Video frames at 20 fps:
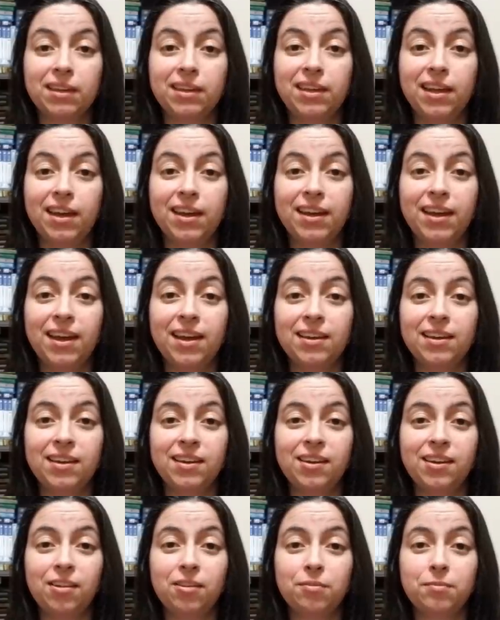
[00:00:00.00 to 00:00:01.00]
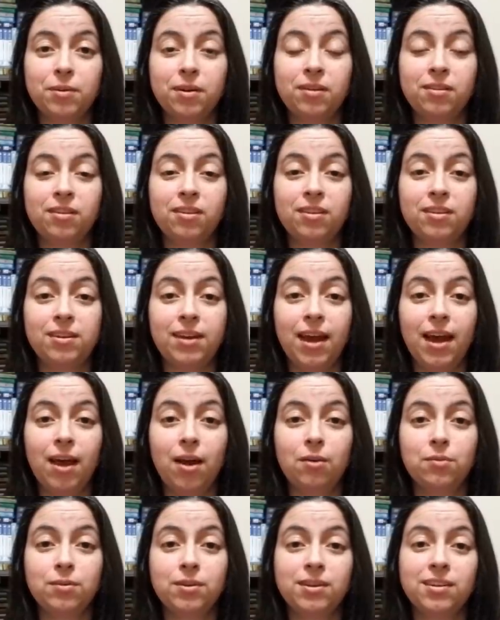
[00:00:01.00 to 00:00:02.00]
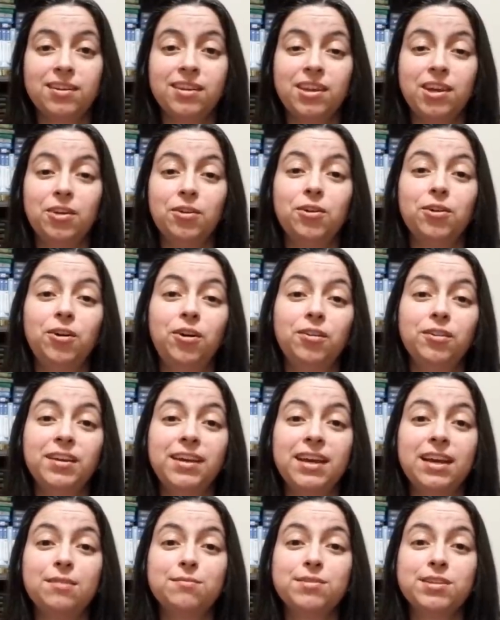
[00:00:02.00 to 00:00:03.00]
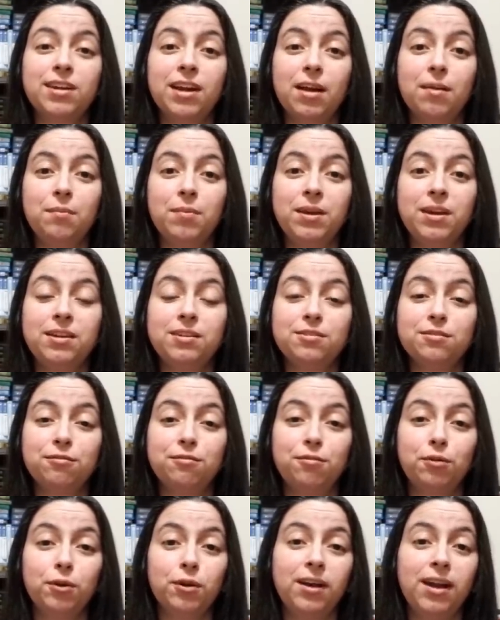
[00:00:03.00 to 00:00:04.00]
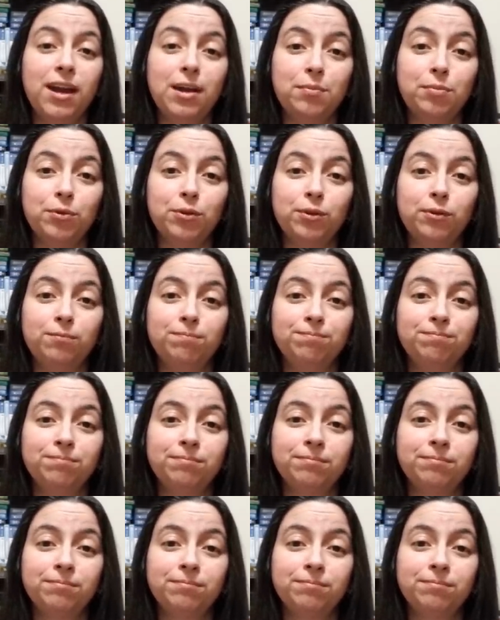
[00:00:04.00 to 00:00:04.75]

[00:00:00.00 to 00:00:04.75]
Yet again, another month down. Here are all the games that I beat for April.